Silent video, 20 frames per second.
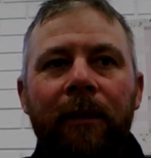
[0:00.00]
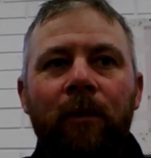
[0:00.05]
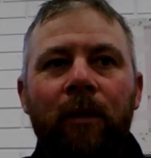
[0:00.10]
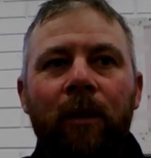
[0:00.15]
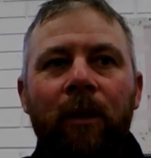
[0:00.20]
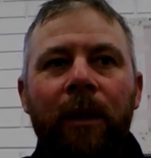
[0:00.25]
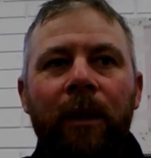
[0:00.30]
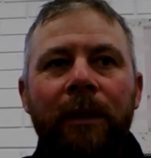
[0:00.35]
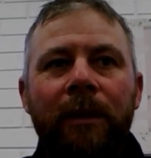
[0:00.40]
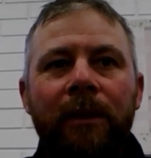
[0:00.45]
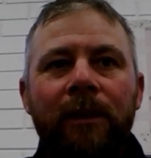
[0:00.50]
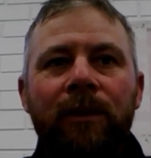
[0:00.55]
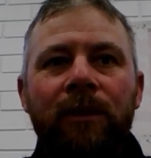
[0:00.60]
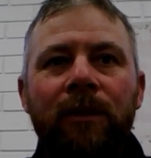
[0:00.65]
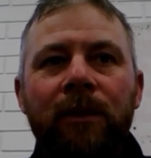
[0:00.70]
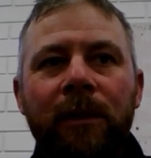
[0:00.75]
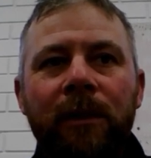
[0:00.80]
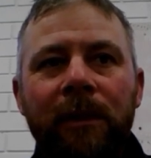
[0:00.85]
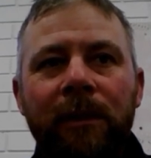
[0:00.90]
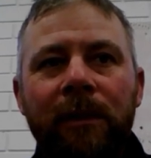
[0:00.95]
why it's
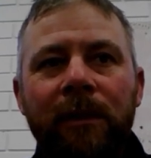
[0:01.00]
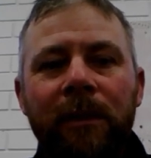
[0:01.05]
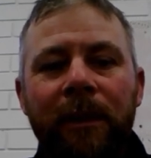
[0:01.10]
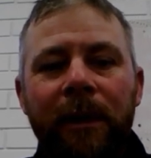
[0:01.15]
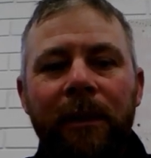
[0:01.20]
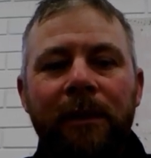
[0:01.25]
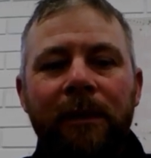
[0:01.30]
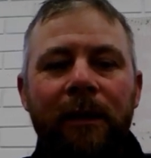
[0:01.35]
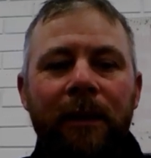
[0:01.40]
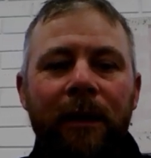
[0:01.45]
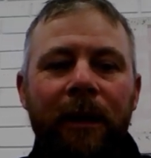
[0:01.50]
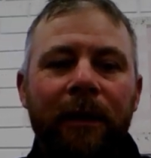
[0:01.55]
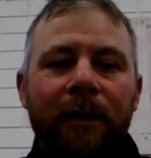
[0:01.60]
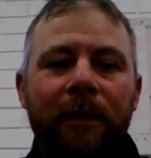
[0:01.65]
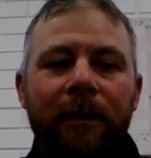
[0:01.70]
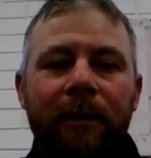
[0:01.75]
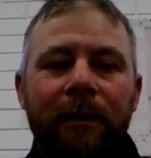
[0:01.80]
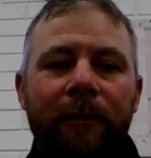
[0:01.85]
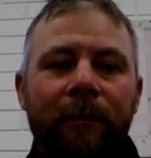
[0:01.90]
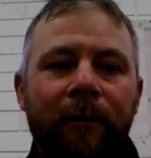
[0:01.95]
choosing to
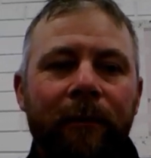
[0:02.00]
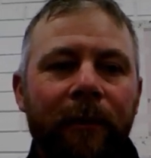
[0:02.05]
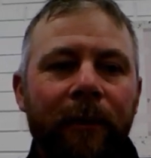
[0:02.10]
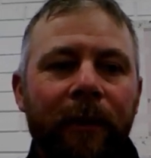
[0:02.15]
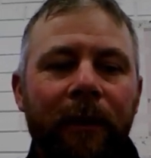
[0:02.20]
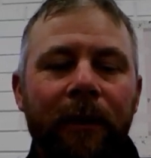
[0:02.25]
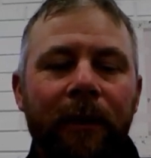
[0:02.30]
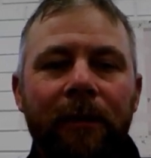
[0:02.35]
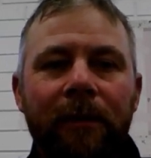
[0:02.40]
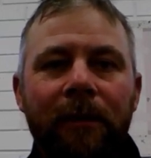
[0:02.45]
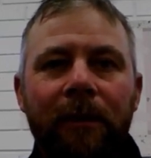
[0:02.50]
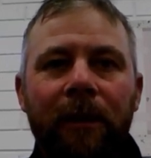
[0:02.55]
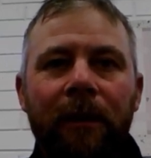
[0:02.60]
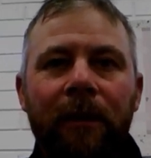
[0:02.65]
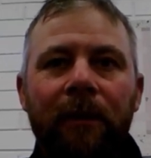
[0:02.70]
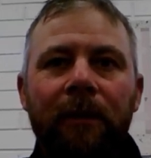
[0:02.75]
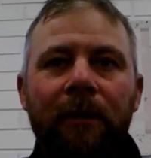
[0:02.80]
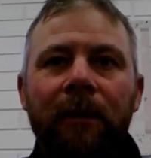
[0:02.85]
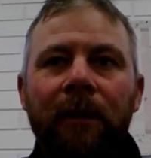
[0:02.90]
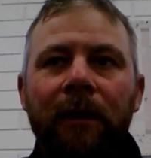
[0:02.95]
destinate.
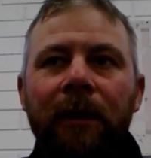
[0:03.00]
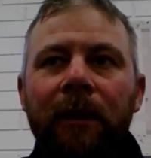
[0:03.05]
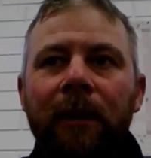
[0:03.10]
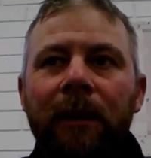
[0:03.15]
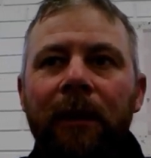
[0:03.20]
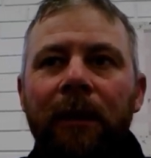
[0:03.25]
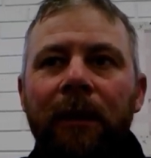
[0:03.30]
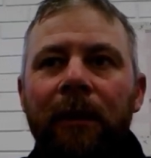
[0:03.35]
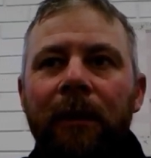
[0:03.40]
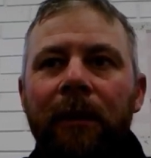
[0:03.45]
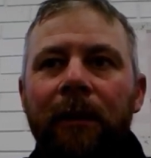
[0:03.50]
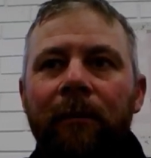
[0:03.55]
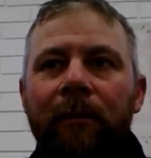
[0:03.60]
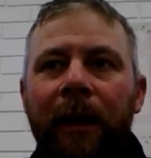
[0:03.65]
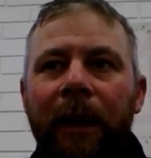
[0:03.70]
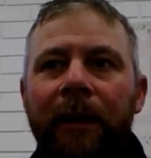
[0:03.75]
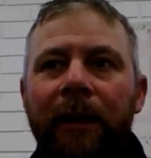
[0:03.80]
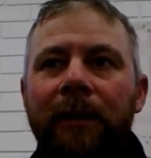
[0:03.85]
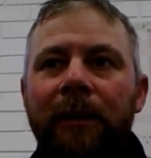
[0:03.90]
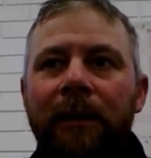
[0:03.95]
So
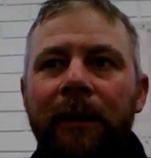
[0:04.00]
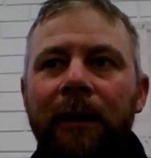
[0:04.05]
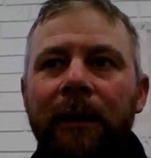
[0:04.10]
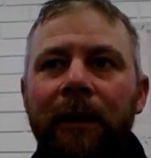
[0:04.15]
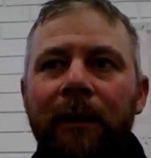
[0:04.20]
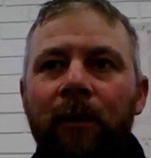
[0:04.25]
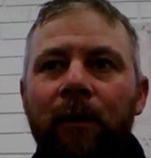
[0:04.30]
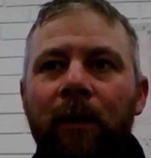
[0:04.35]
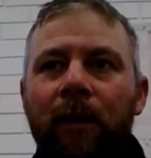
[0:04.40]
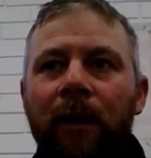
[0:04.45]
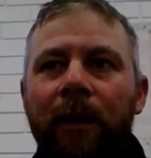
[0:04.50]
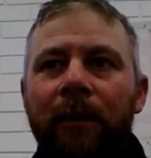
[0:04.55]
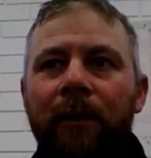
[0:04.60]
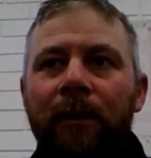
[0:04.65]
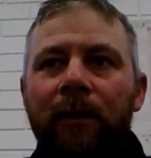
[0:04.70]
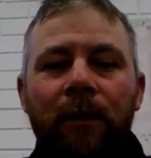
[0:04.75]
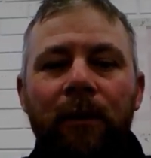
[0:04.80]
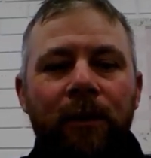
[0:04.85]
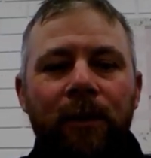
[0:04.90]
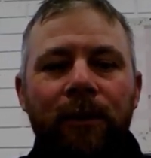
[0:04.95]
basically why the
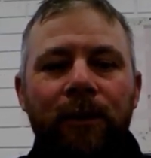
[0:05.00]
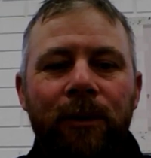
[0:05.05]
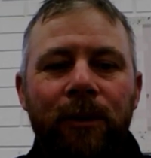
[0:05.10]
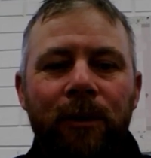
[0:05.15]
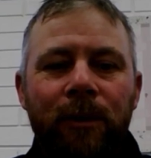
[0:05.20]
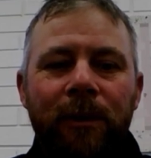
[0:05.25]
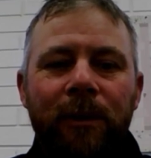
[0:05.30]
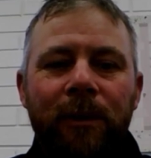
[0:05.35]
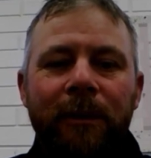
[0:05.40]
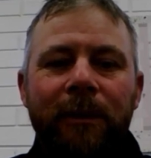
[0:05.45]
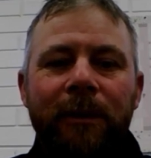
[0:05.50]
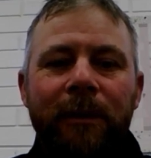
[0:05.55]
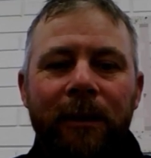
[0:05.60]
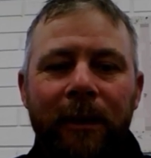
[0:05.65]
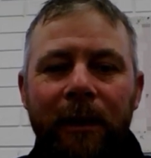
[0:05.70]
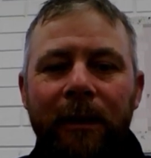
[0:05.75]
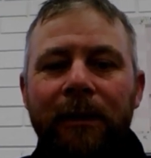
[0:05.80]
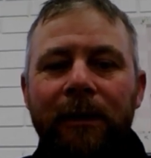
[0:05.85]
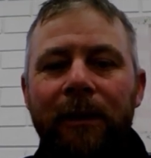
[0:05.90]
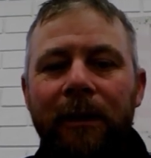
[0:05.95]
horse is choosing to
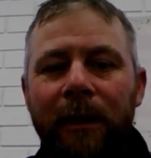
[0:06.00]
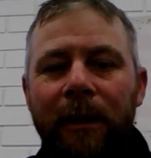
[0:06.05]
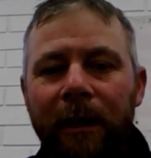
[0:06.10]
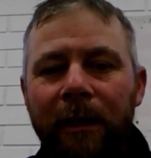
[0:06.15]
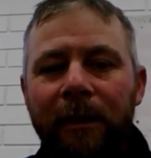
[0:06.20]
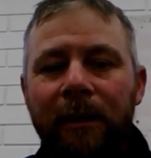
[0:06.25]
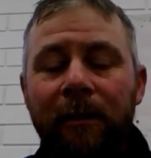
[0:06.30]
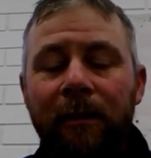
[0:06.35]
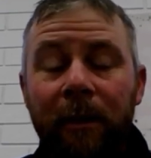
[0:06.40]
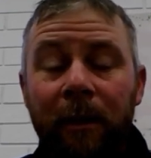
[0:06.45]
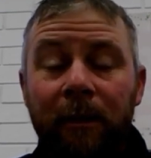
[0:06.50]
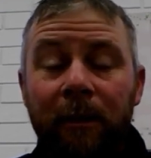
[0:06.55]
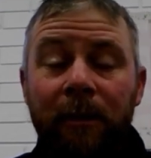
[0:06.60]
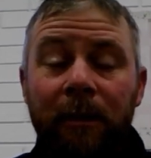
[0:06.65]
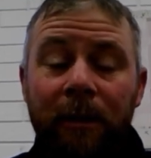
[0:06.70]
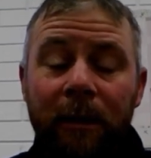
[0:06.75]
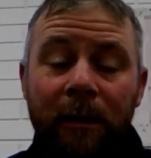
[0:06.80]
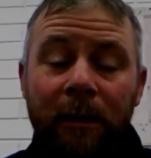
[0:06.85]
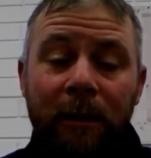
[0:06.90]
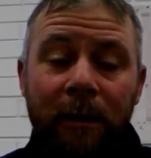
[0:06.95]
destinate is because
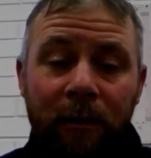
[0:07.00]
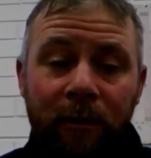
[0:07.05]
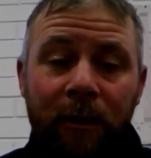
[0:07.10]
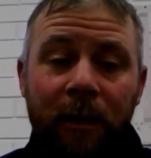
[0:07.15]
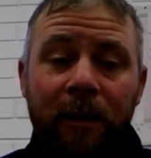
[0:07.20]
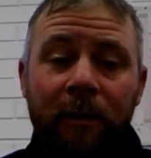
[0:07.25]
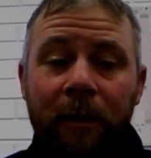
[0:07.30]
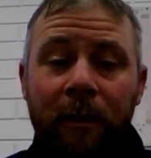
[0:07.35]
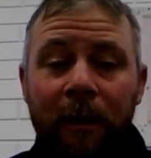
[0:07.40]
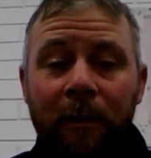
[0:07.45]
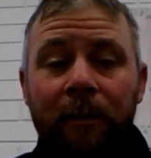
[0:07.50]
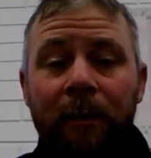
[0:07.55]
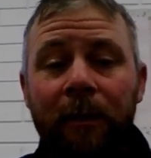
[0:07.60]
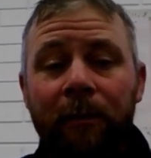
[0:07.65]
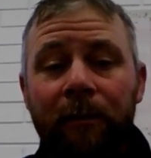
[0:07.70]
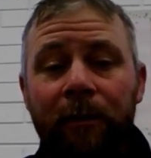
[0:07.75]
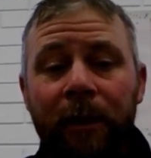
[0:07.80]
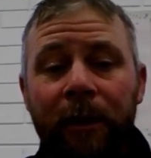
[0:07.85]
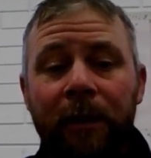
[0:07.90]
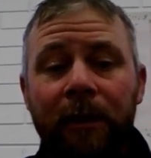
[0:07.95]
it doesn't trust people
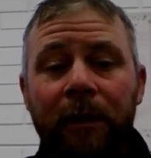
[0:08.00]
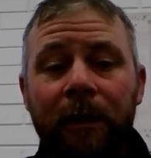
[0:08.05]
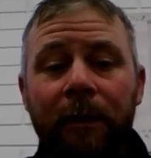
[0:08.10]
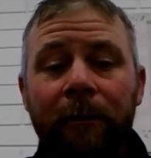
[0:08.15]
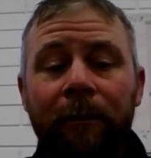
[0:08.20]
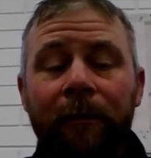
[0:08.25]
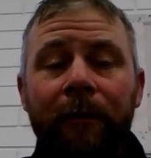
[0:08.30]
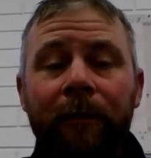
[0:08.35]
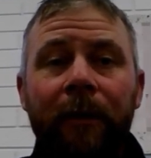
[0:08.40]
in pressure.